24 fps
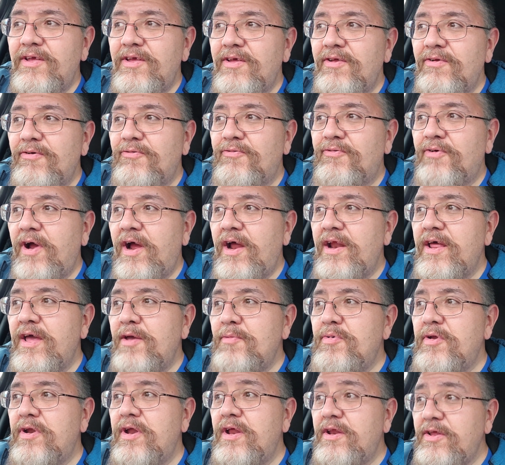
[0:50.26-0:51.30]
you know,
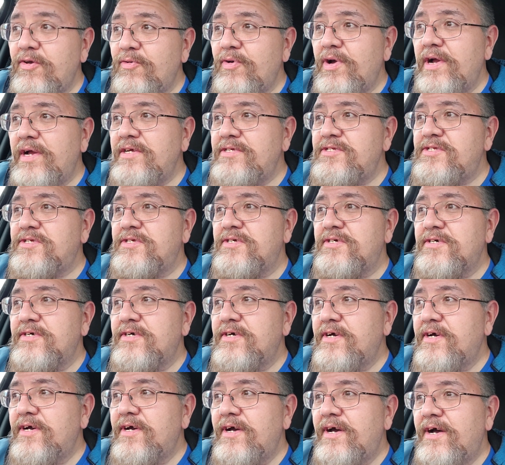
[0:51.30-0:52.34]
Friday, but anyways,
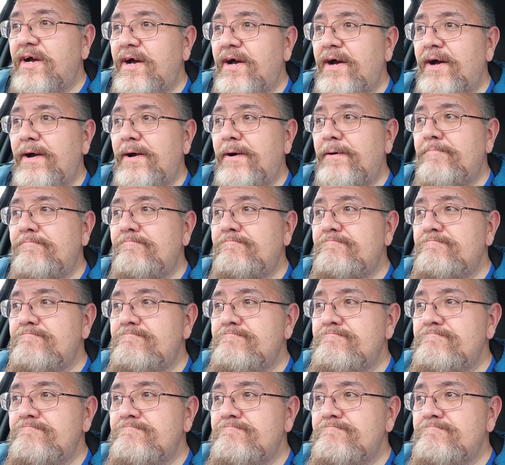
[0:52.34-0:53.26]
um,